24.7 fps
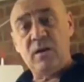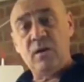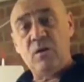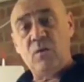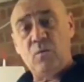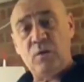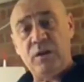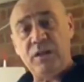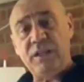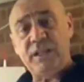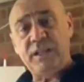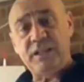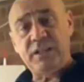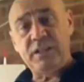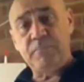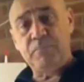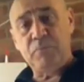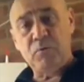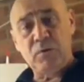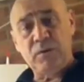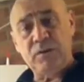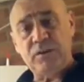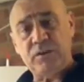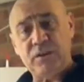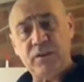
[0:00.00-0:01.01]
when you get your
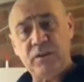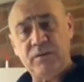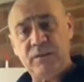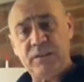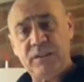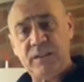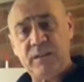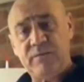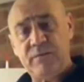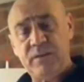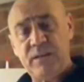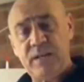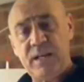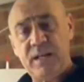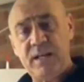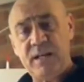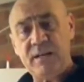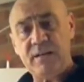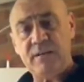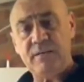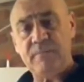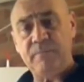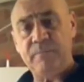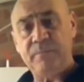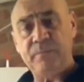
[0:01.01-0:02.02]
boiler serviced every year,
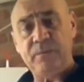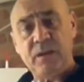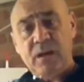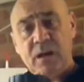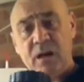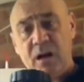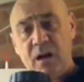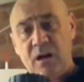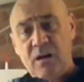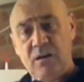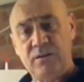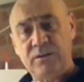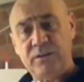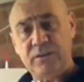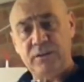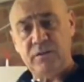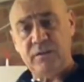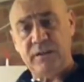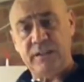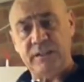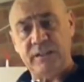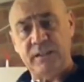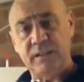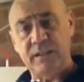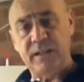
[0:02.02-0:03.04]
ask
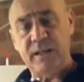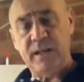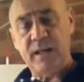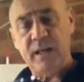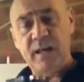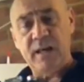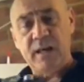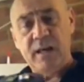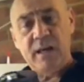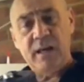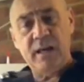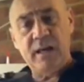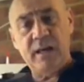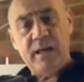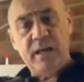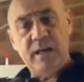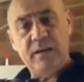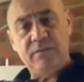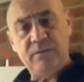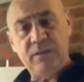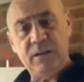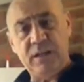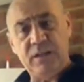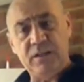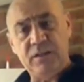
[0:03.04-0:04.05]
nicely if
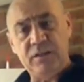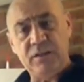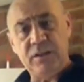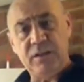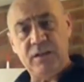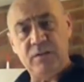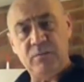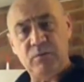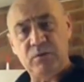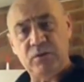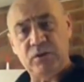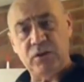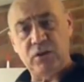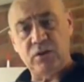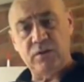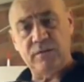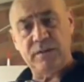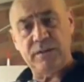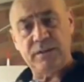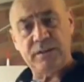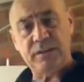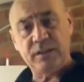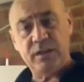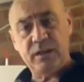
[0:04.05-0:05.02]
the engineer will service